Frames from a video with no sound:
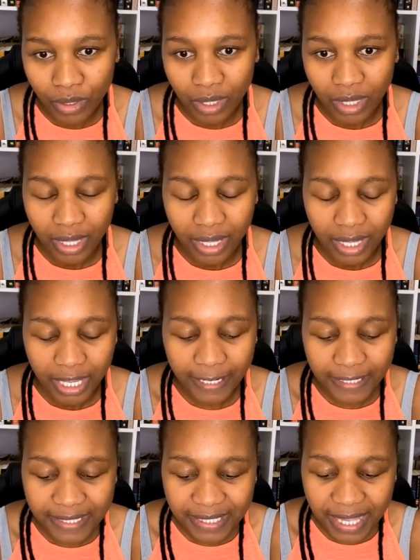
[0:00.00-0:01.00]
It is
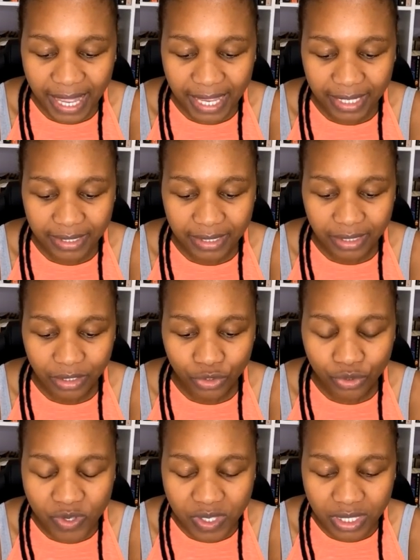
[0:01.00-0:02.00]
sad to
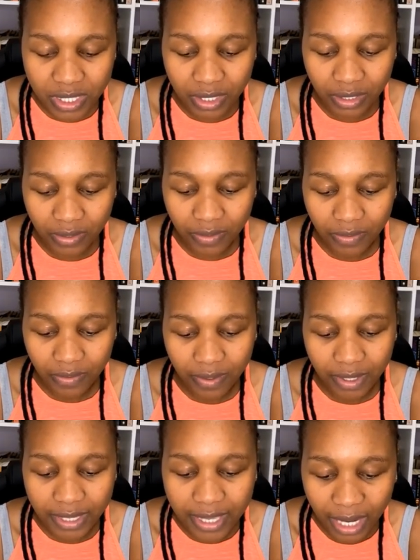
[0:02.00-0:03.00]
see
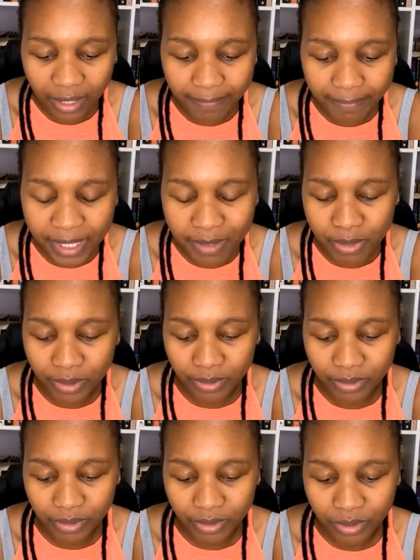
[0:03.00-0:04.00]
young people
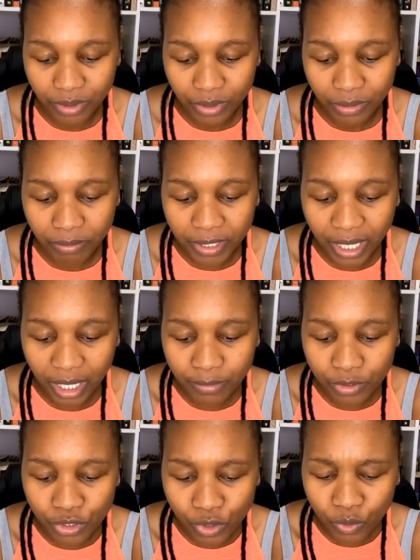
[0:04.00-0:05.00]
become
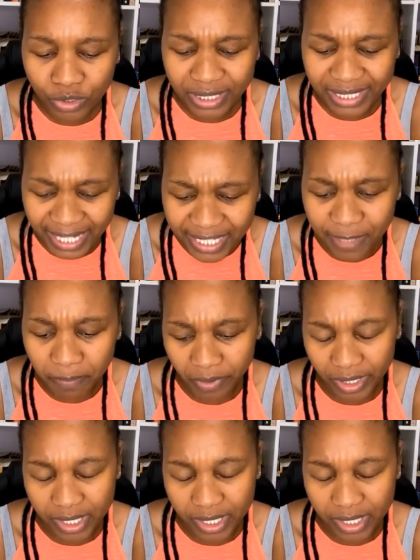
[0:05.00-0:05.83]
so desperate.